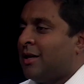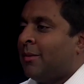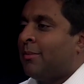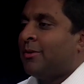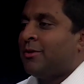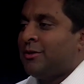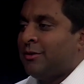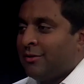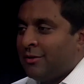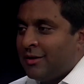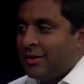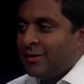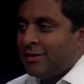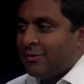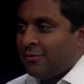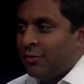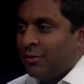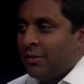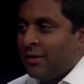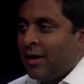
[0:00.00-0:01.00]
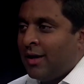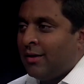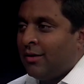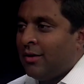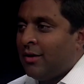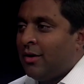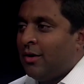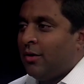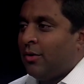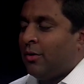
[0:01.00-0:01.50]
opportunities for that,
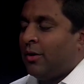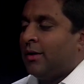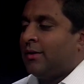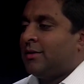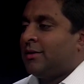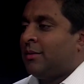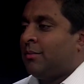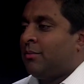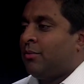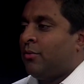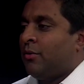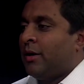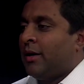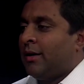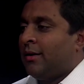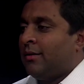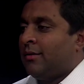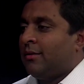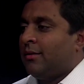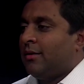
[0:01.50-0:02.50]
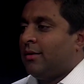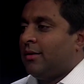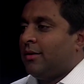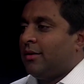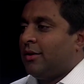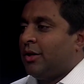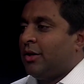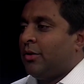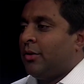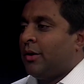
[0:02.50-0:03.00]
or at some point,
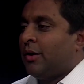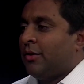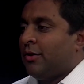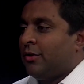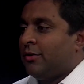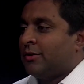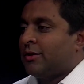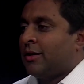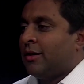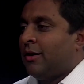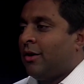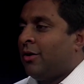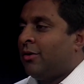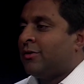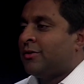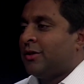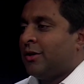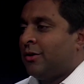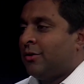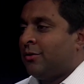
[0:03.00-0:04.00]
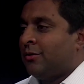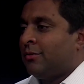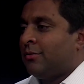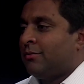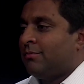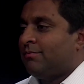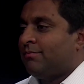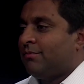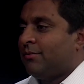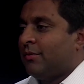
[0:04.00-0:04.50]
you know, are those going to also
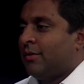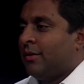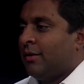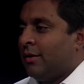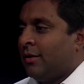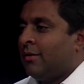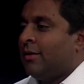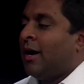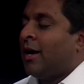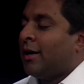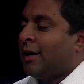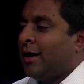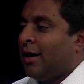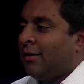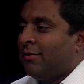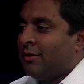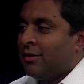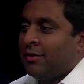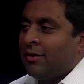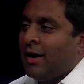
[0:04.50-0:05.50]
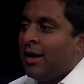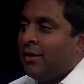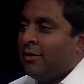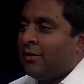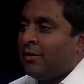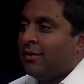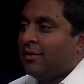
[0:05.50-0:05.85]
knock it off the ground?